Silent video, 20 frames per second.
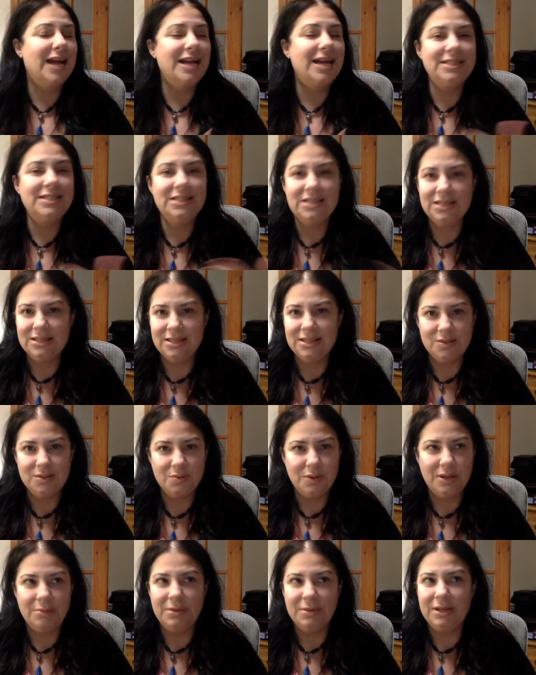I didn't this
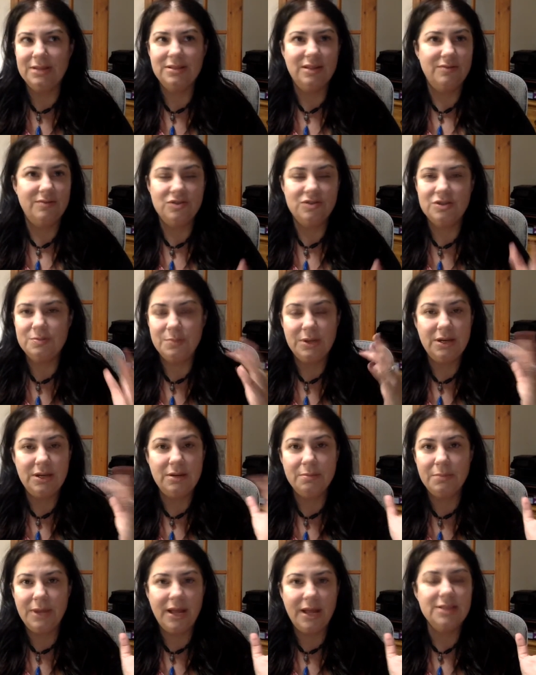week because I've just
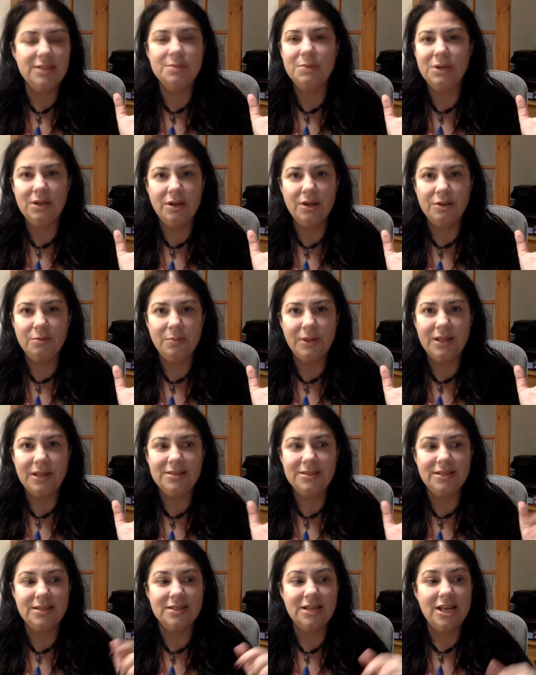been, my head's been in other
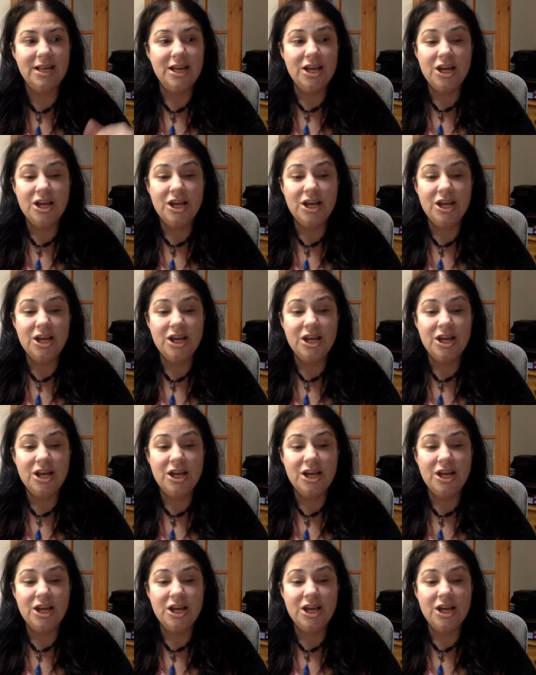places.